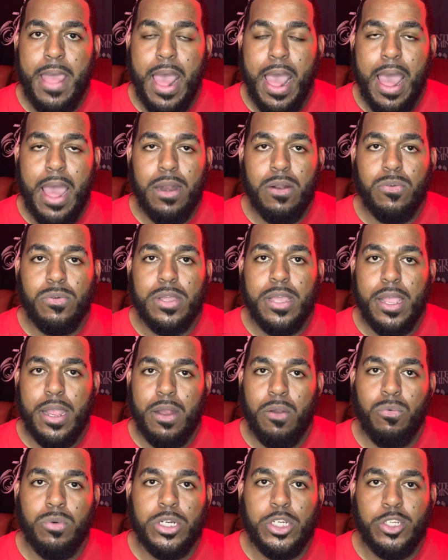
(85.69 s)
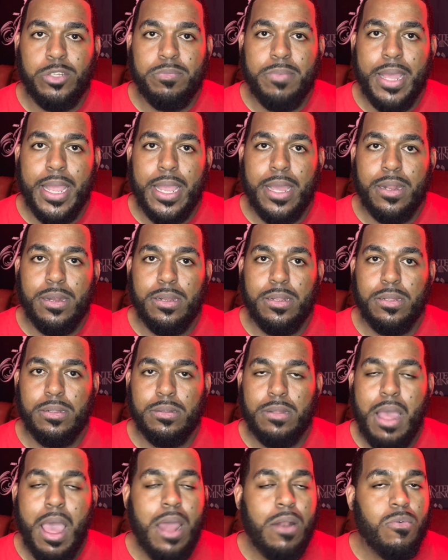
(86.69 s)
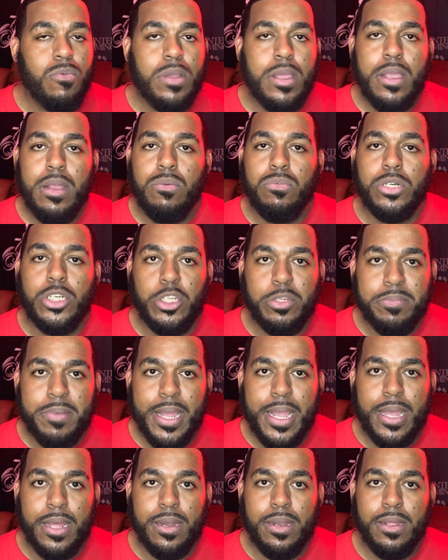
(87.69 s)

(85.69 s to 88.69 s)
I don't care what you ban. I don't care what you ban.